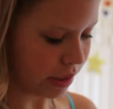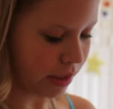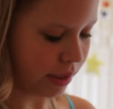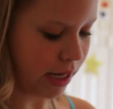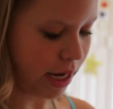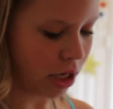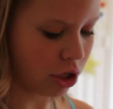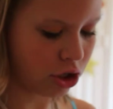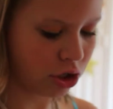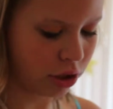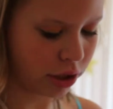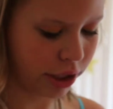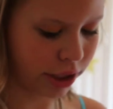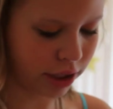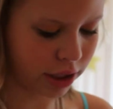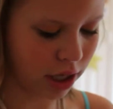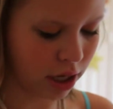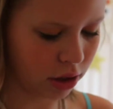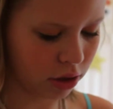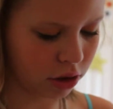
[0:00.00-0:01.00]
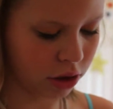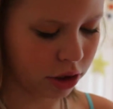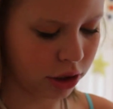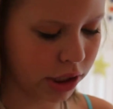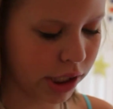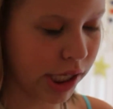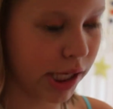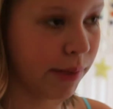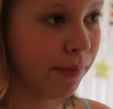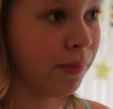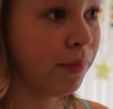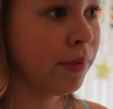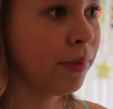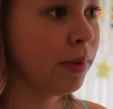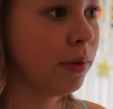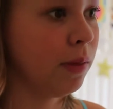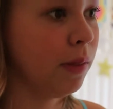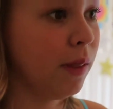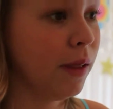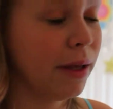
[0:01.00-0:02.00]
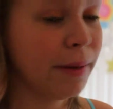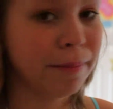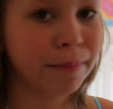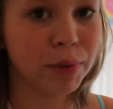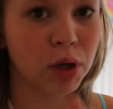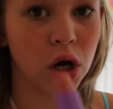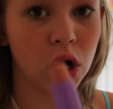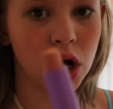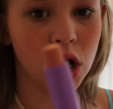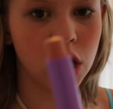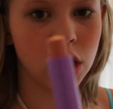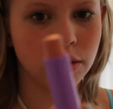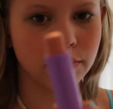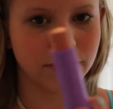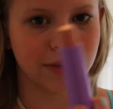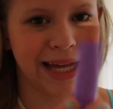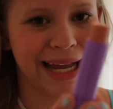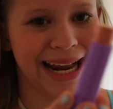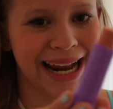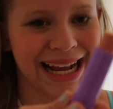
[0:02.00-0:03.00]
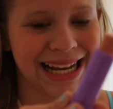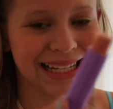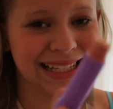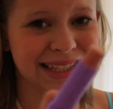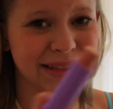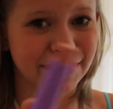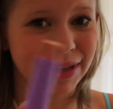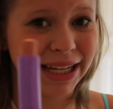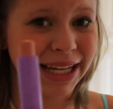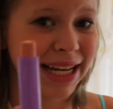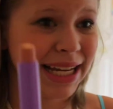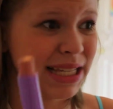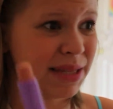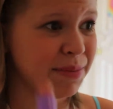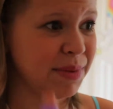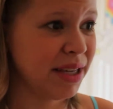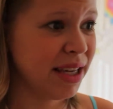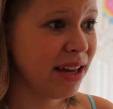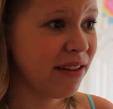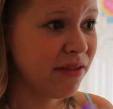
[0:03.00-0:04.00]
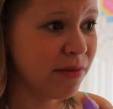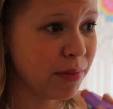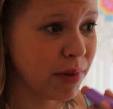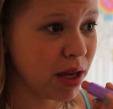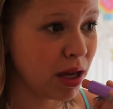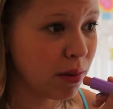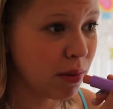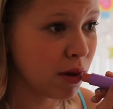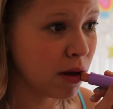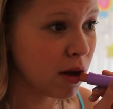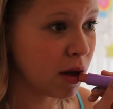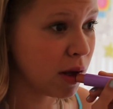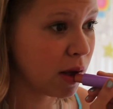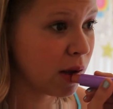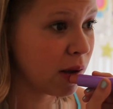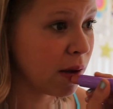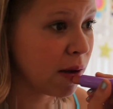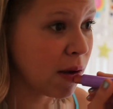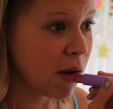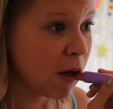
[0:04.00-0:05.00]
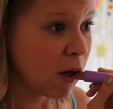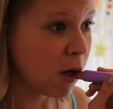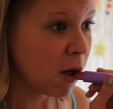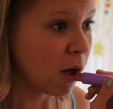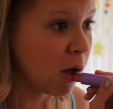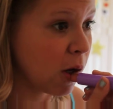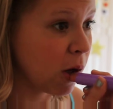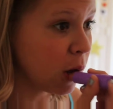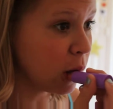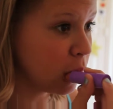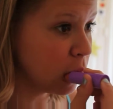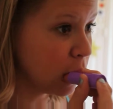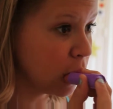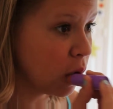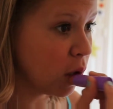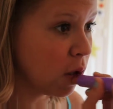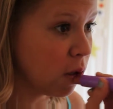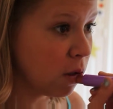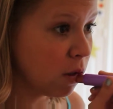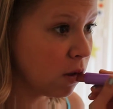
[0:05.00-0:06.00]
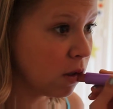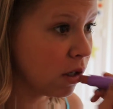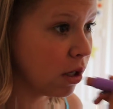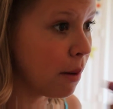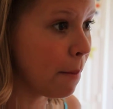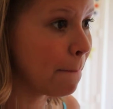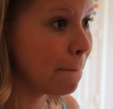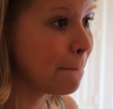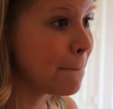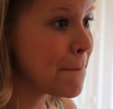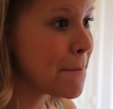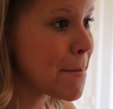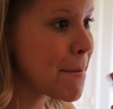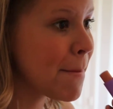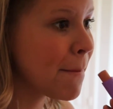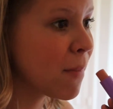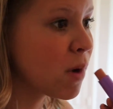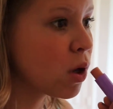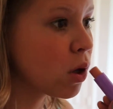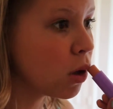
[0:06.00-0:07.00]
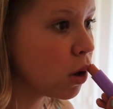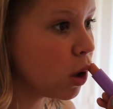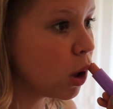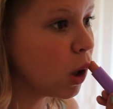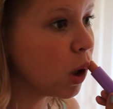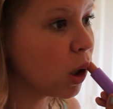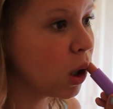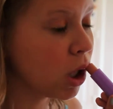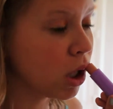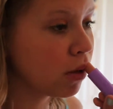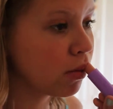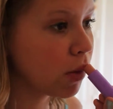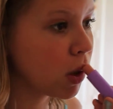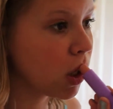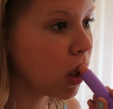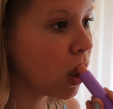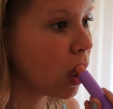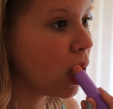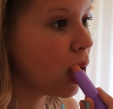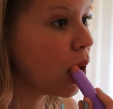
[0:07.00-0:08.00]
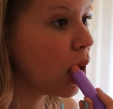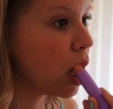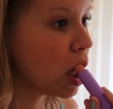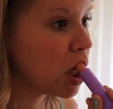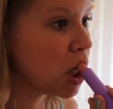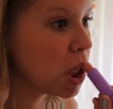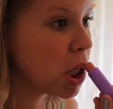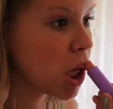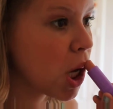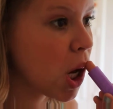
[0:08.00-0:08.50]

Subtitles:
naturally colored lip balm that has some like SPF maybe, or a lip gloss.